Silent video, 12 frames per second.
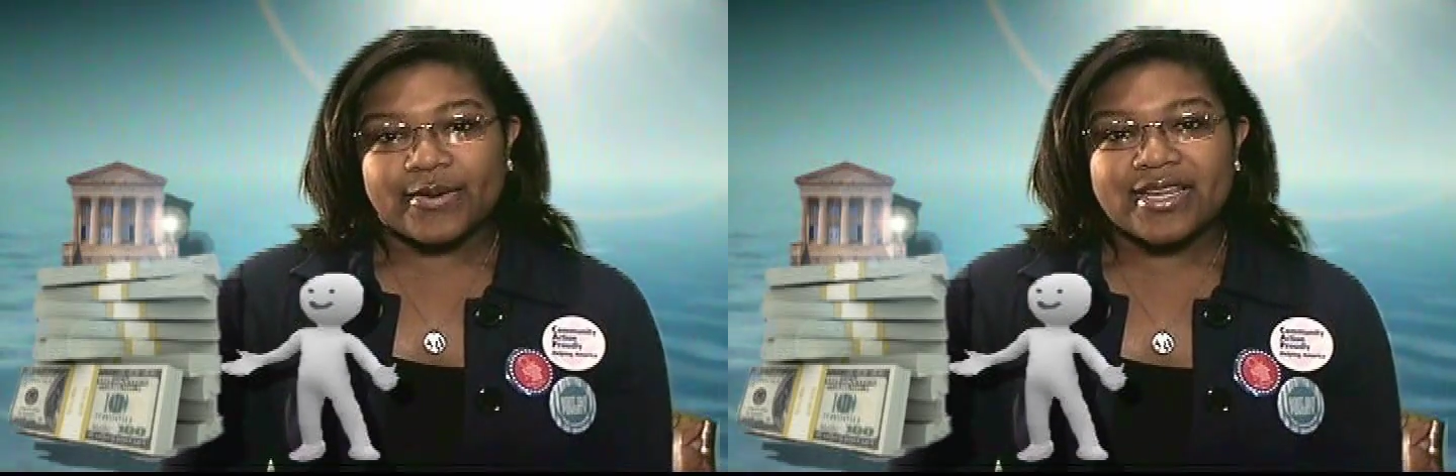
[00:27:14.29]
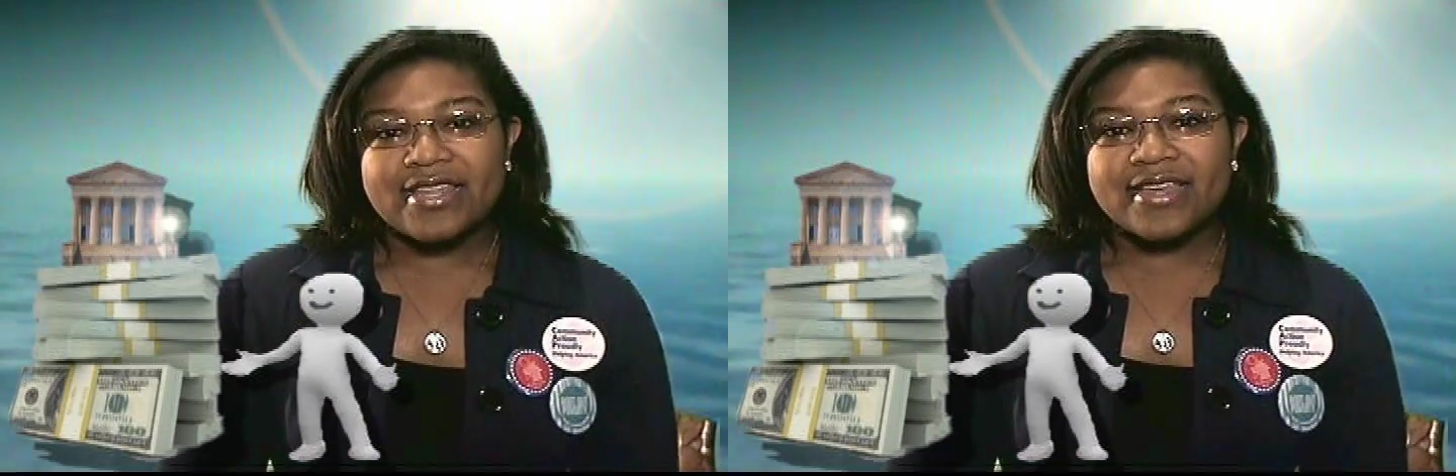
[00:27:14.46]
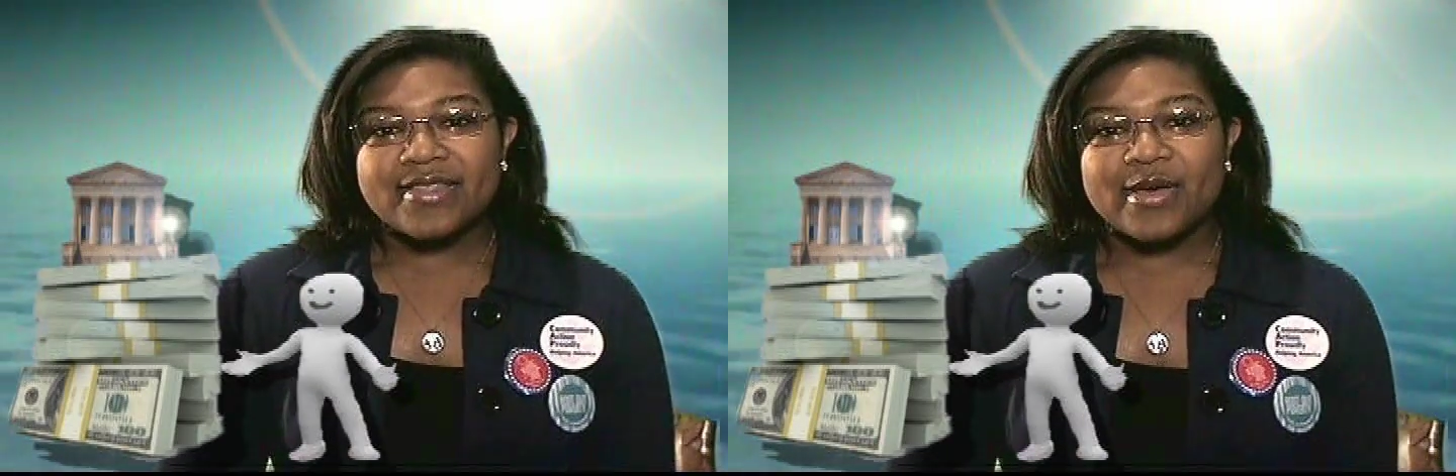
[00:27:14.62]

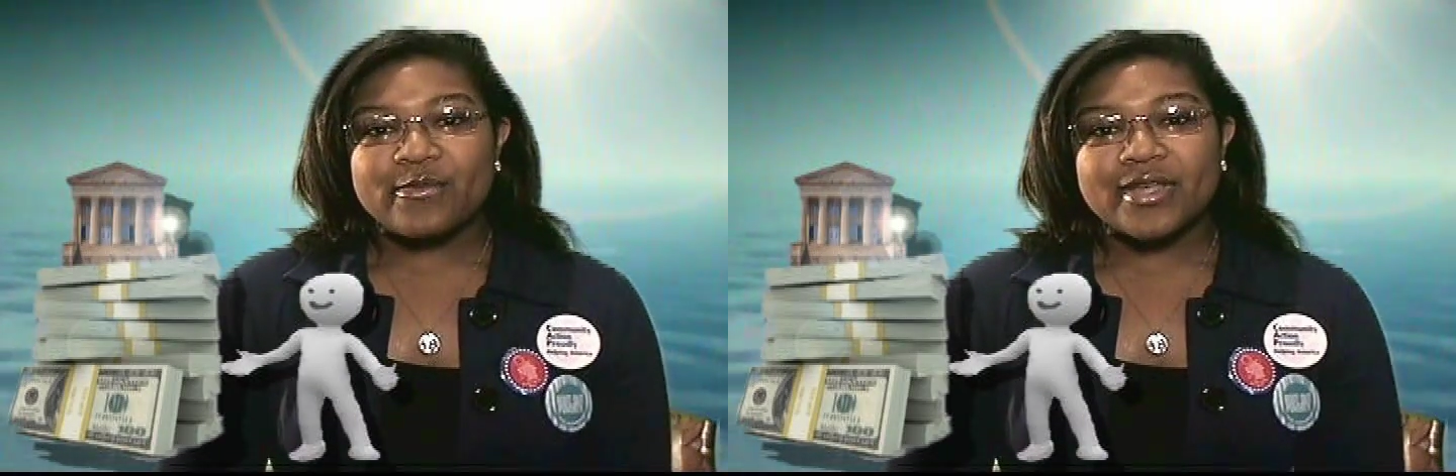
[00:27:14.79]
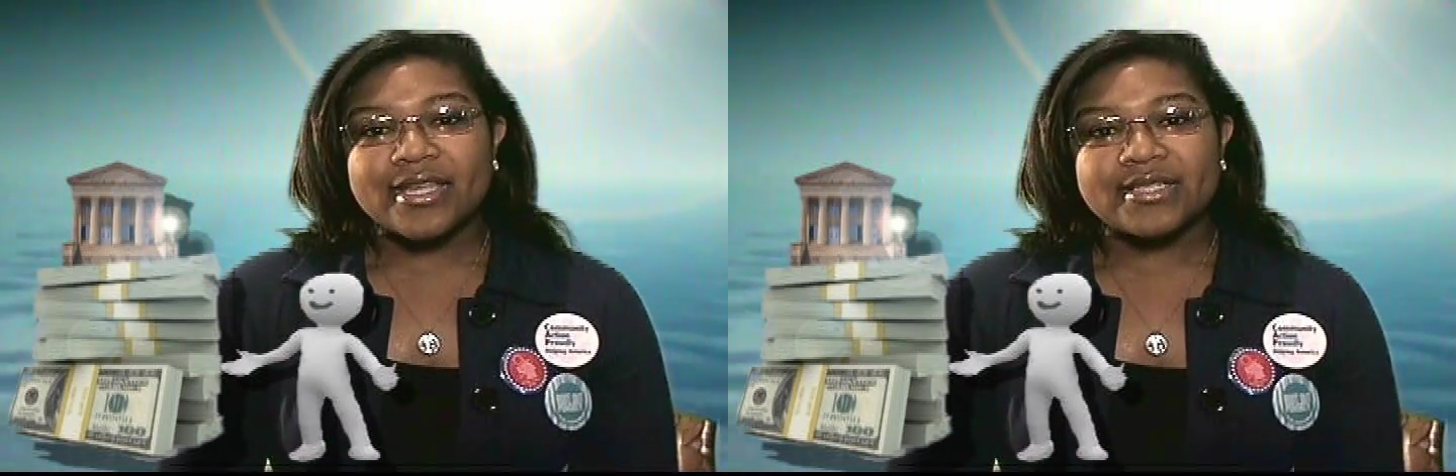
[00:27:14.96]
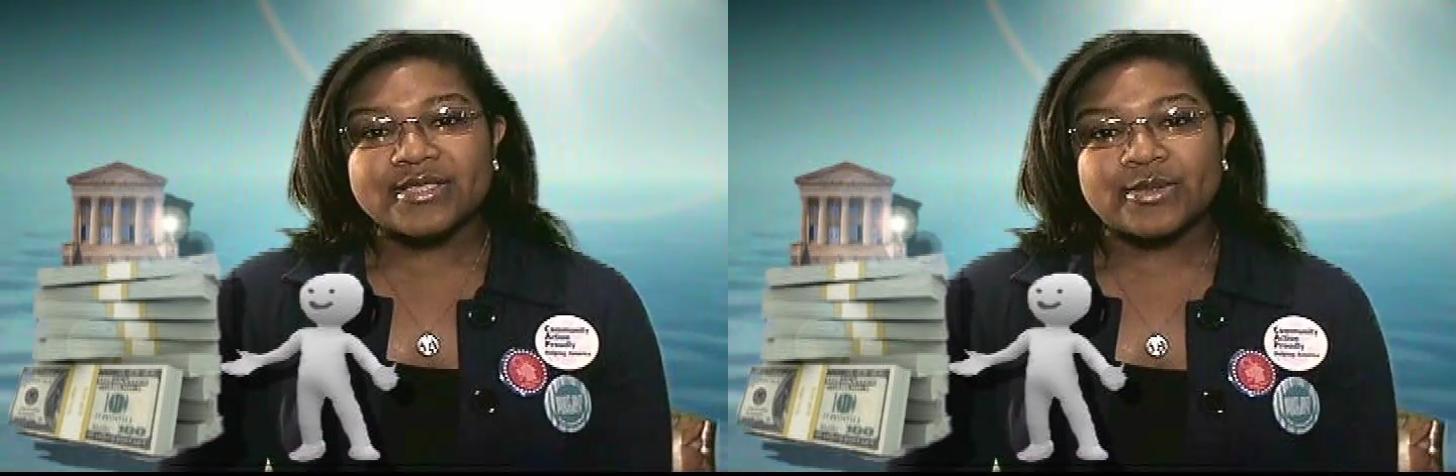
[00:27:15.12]
So anything
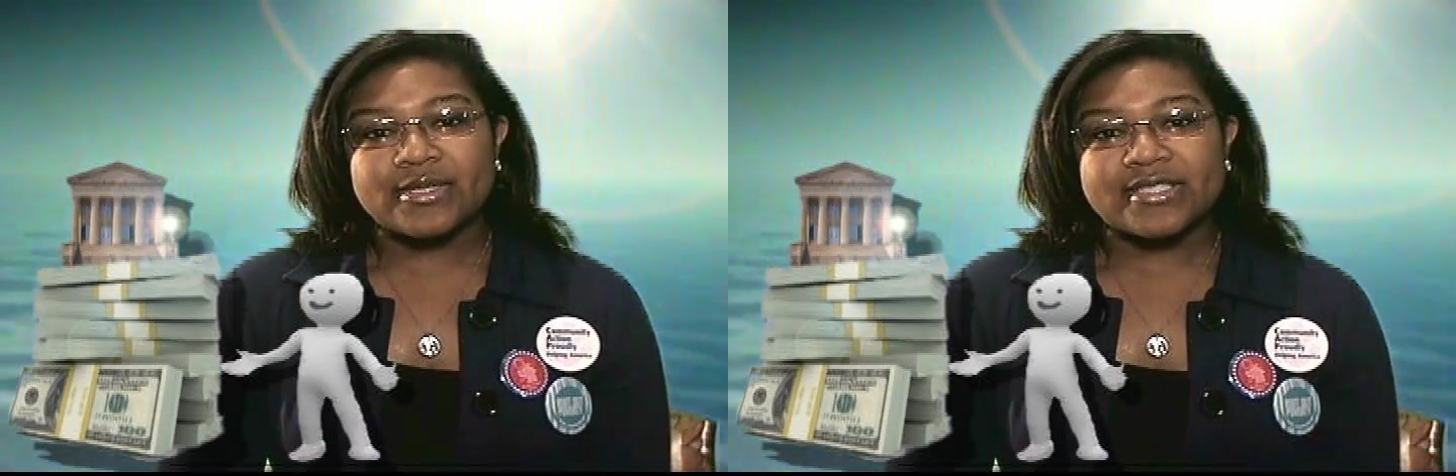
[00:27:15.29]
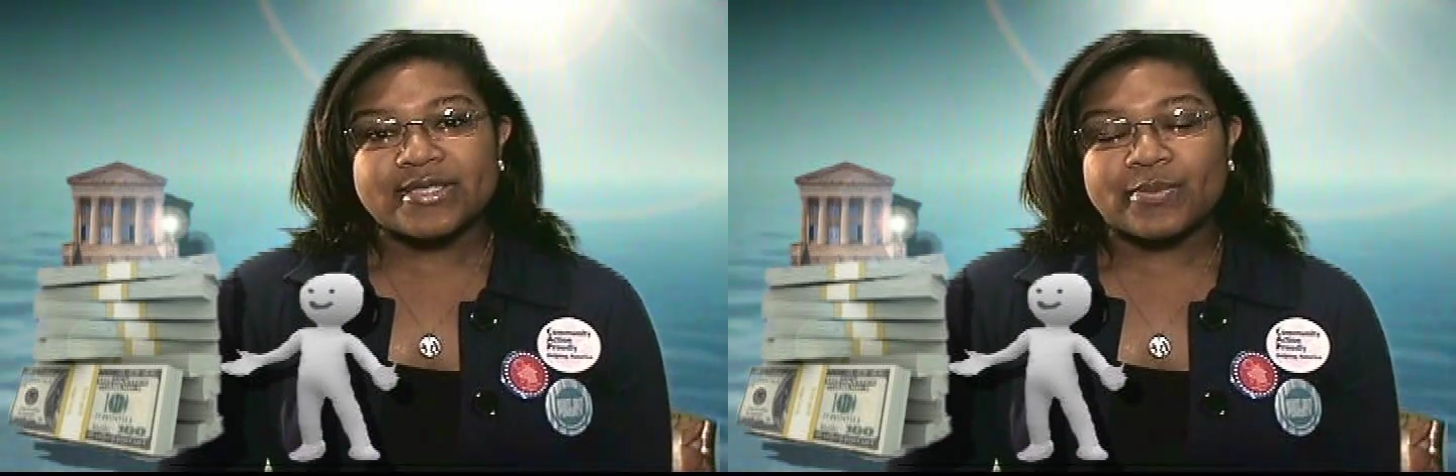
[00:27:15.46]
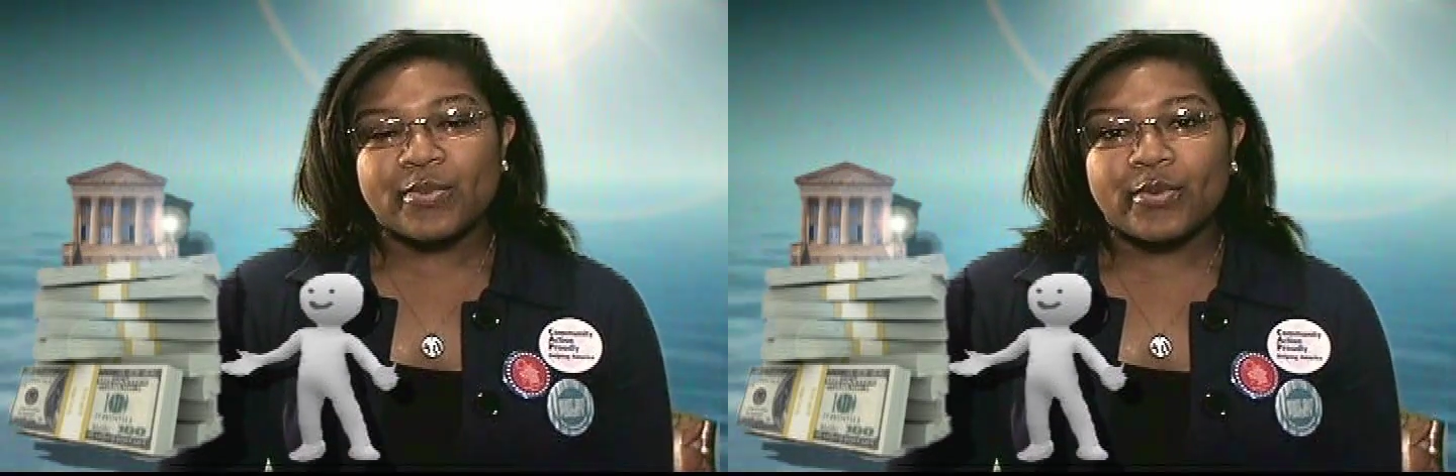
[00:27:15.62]
that we can do
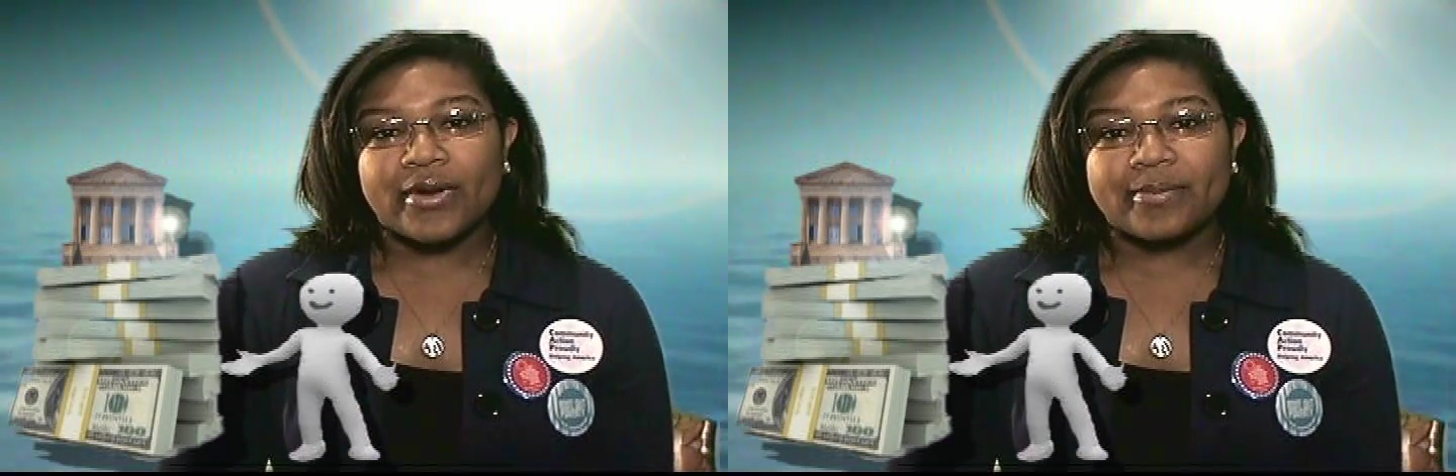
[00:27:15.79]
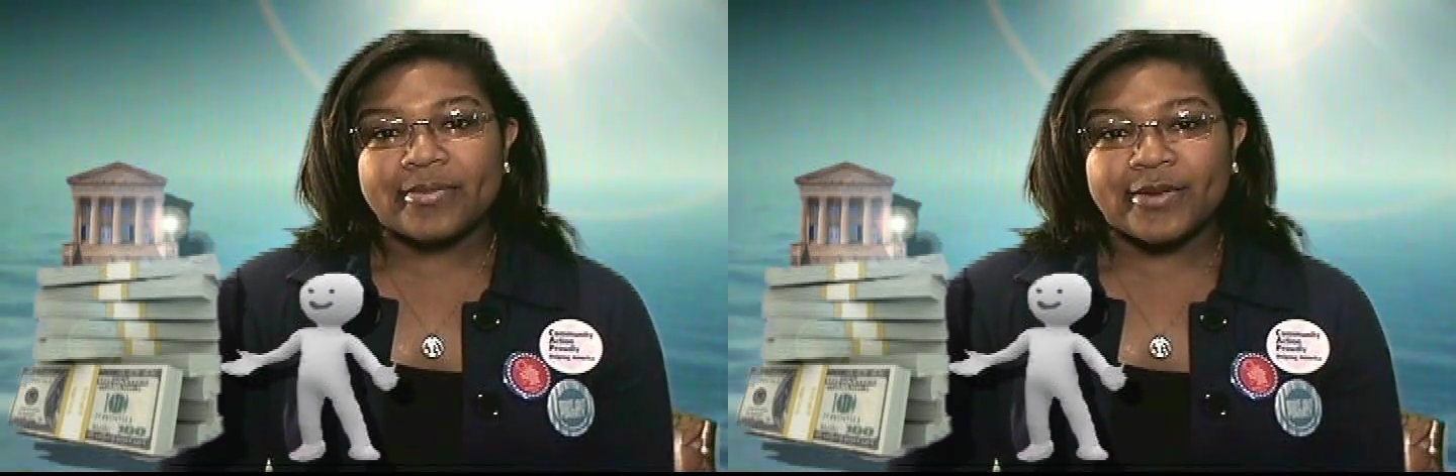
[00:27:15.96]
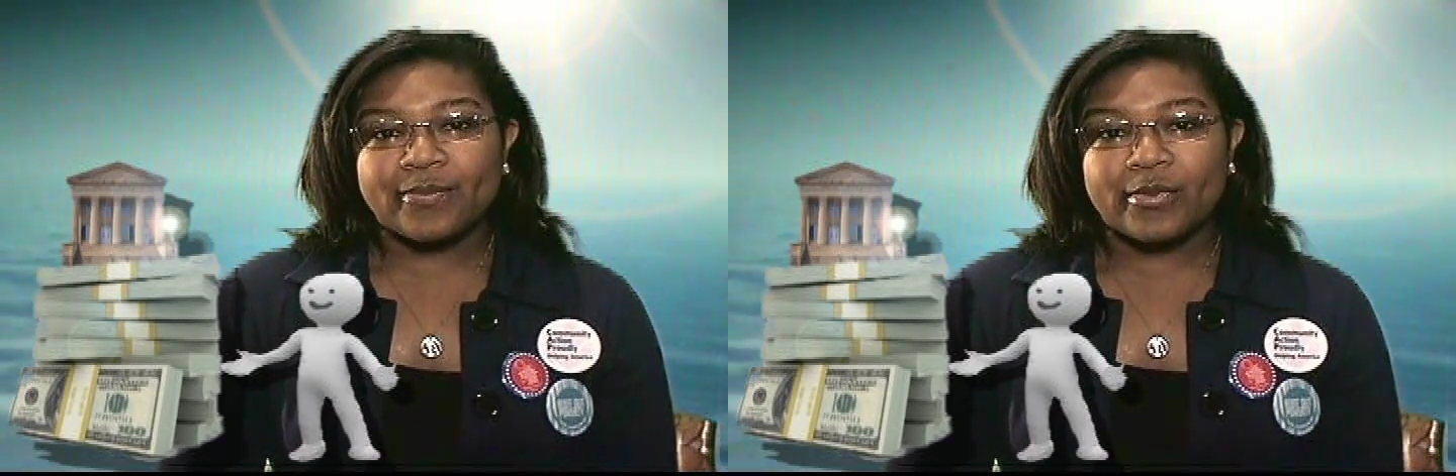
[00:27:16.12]
to support